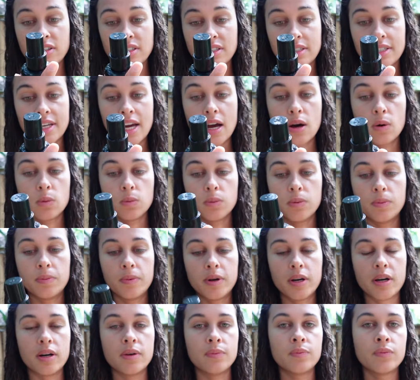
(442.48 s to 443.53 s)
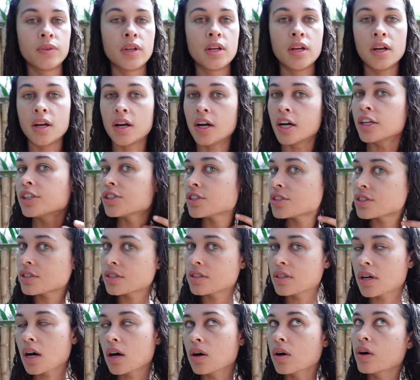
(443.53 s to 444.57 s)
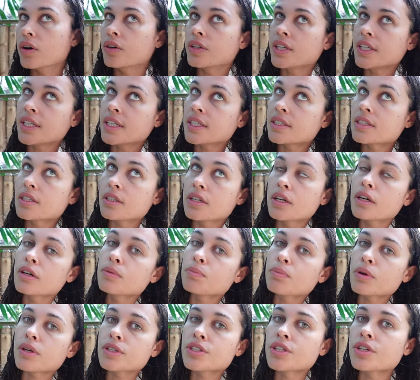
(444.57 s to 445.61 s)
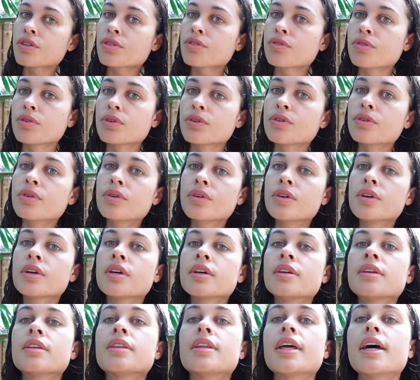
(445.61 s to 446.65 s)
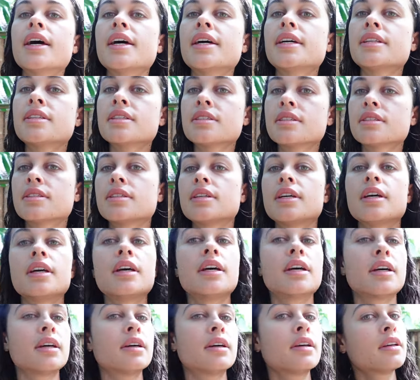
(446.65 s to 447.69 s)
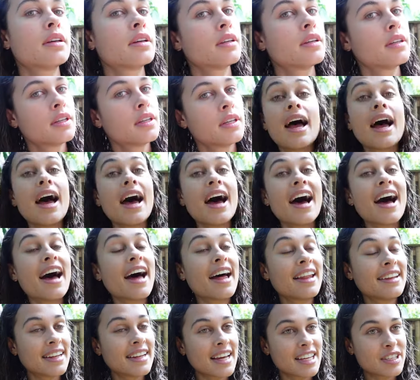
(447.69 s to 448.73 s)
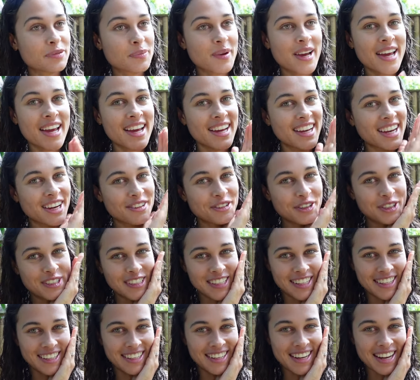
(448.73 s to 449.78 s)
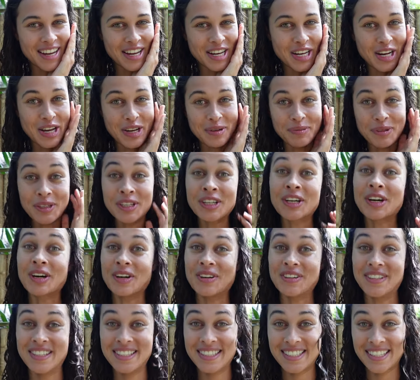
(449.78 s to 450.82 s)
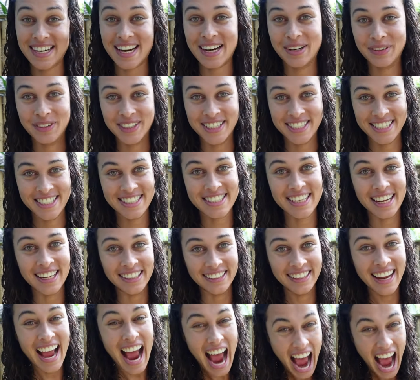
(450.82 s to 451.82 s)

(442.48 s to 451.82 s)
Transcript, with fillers: and scalp but I just I'll only need to brush it through the ends here and that is my haircare routine and I'm gonna go and sit out in the sun